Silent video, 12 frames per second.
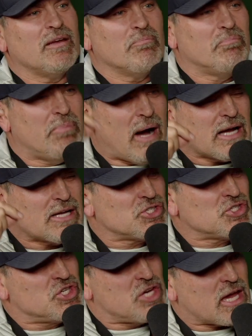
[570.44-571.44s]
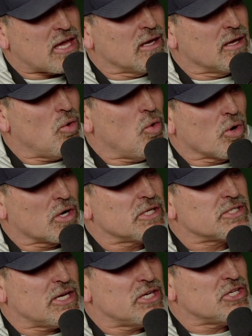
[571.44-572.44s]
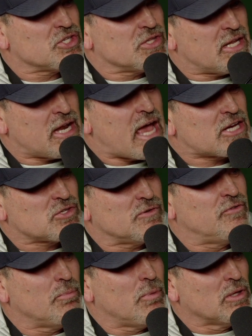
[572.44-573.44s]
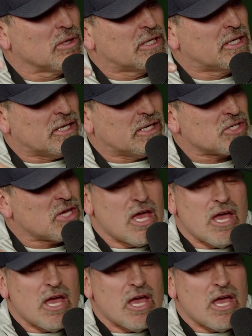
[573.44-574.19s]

box checking organization the National Football League is.